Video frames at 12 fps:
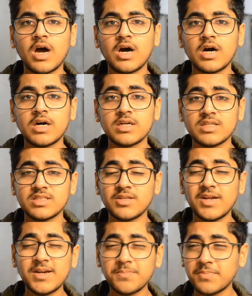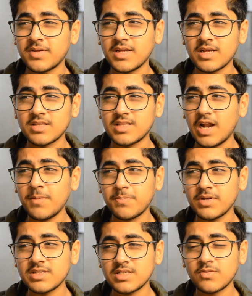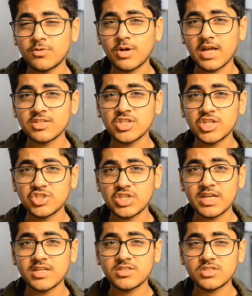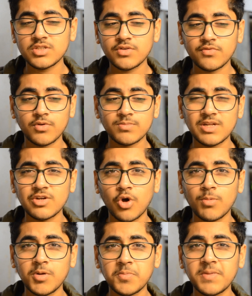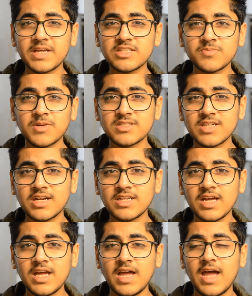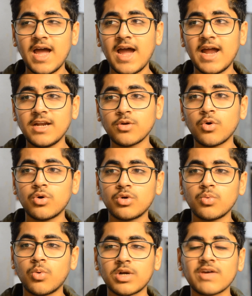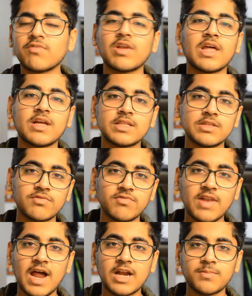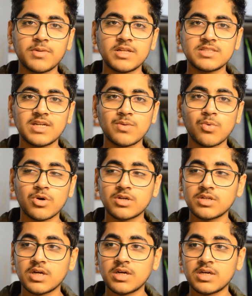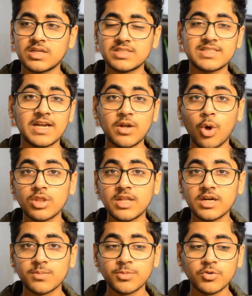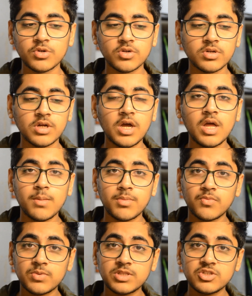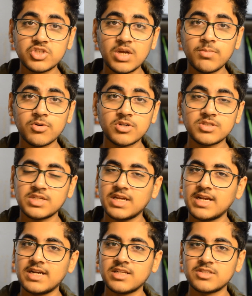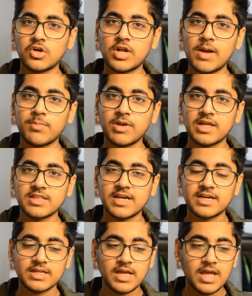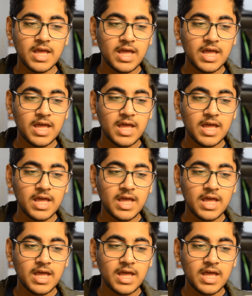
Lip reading: that preset would actually change from the normal bass preset and go to whatever, like the flat preset what is set on that computer. But with the Jaybirds, it does not happen like that.